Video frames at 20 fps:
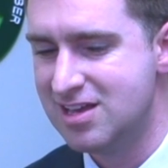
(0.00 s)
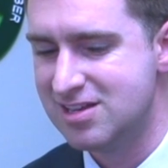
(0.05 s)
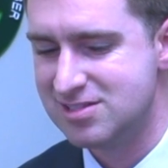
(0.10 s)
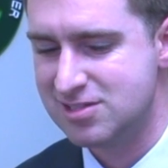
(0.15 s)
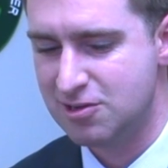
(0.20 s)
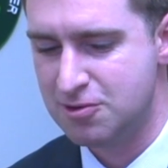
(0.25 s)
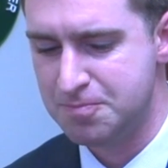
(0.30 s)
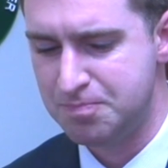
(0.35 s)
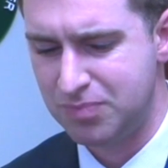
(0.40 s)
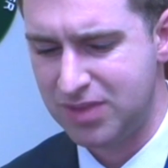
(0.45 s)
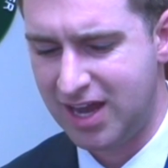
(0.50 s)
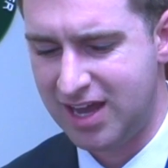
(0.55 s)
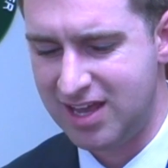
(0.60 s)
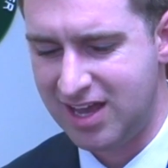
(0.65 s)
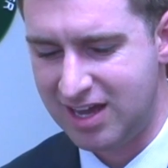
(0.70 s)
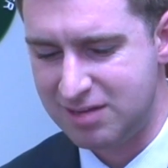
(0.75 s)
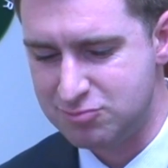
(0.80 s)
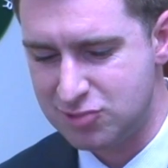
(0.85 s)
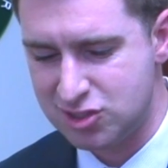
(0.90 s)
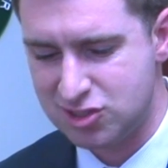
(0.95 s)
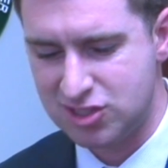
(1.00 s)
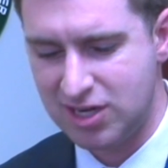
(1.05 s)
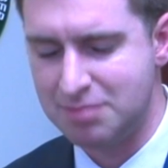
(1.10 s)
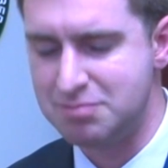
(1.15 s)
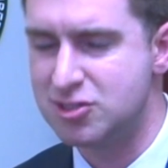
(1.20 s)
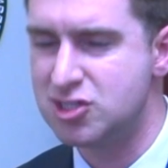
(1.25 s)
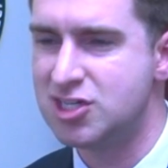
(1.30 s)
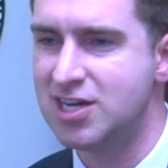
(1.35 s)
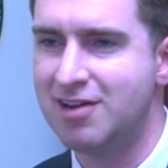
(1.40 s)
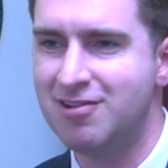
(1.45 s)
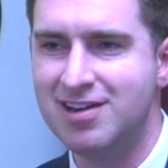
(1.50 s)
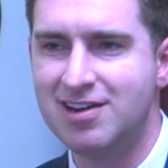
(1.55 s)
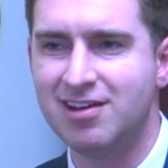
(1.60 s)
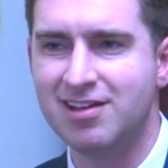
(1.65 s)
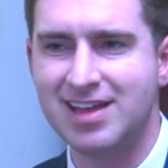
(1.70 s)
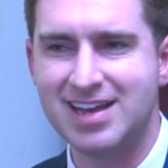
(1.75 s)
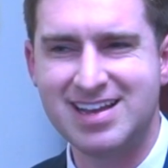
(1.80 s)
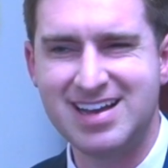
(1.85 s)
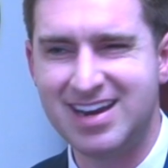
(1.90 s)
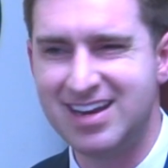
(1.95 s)
So I'm sharing
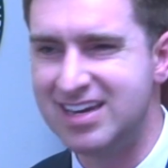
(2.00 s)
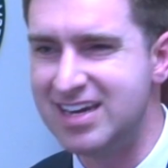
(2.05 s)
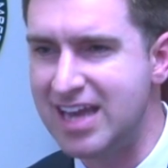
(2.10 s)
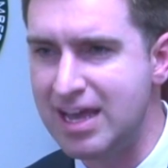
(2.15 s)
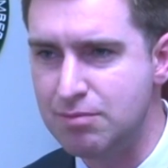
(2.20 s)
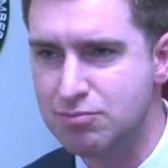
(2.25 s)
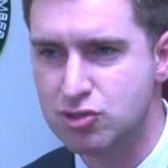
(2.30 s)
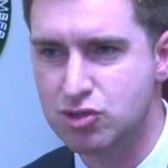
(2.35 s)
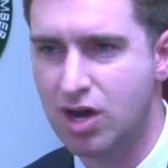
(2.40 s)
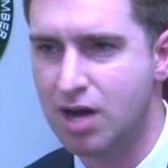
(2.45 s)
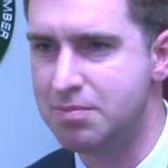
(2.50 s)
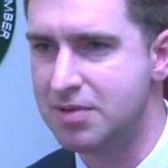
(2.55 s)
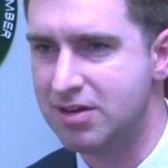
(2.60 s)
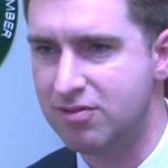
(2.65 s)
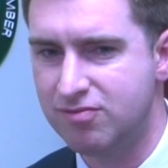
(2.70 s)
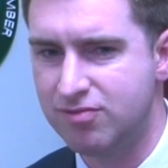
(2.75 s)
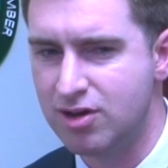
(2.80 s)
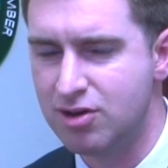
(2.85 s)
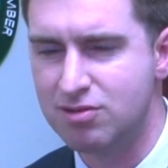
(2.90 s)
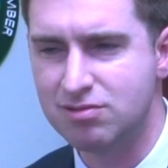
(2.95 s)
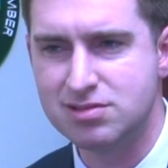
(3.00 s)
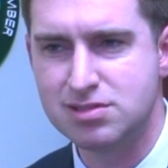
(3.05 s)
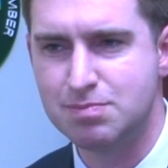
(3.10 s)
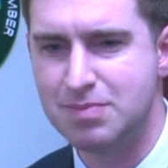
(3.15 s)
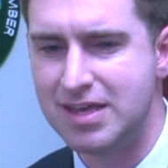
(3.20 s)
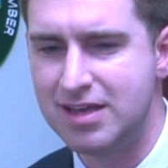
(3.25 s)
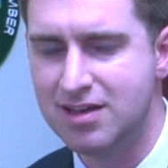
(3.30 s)
all that kind of name dropping, folks,